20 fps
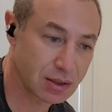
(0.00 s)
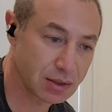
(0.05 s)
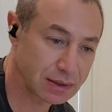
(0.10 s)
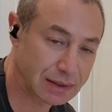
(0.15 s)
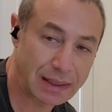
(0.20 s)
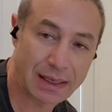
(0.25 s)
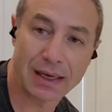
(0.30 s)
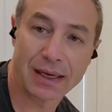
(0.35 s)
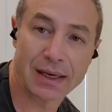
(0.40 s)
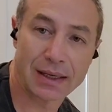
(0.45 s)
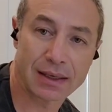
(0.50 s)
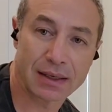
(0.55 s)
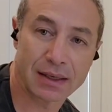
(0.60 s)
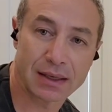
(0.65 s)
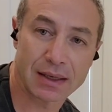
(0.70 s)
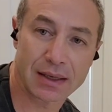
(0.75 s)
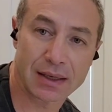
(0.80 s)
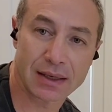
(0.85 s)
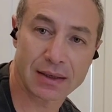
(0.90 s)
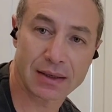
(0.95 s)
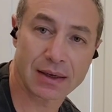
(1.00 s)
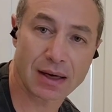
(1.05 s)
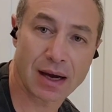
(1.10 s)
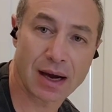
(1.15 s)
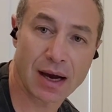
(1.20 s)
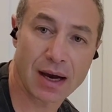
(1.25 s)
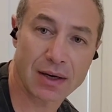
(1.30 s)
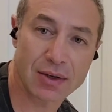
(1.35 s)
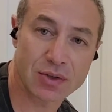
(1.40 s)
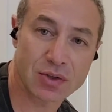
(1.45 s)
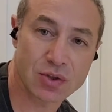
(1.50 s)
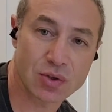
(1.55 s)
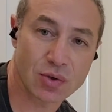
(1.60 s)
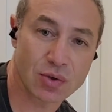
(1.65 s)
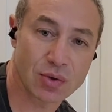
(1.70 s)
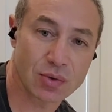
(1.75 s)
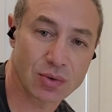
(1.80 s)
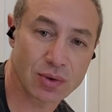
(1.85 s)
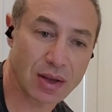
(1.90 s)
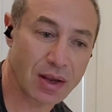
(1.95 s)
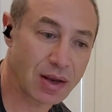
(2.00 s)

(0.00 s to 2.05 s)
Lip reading: clean the hard soiled